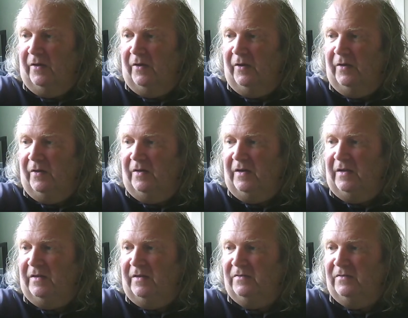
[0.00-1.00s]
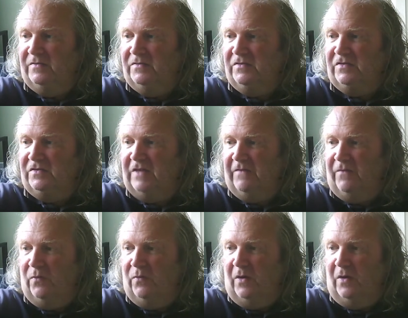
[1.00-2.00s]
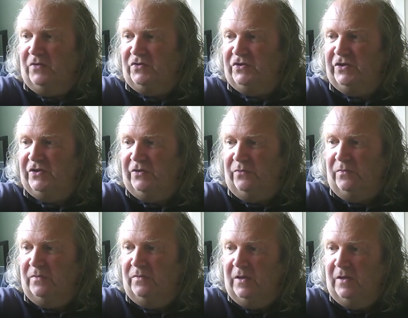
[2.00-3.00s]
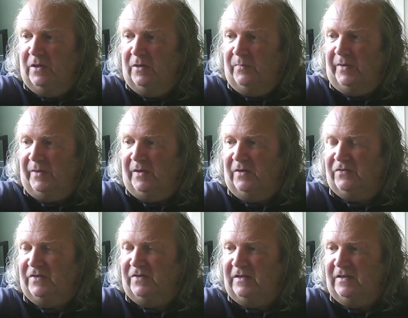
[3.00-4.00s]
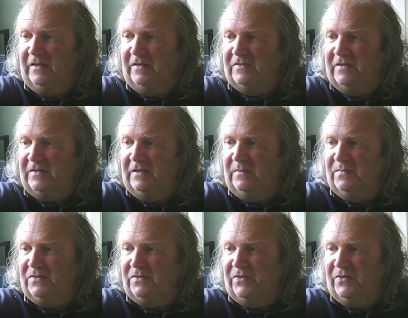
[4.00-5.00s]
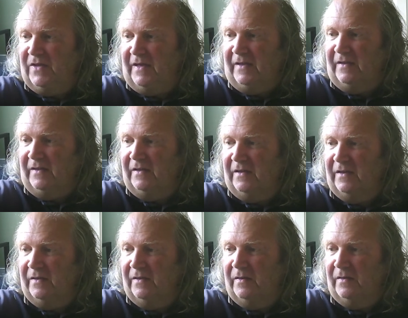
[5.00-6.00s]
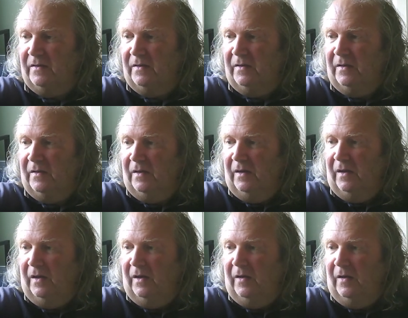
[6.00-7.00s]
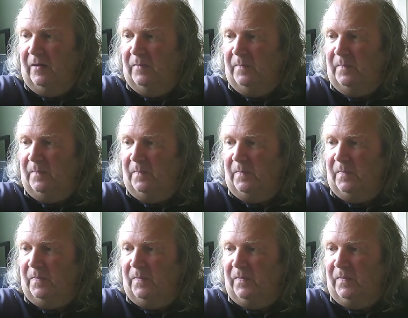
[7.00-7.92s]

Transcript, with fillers: an early seven one two, because he seems to think um,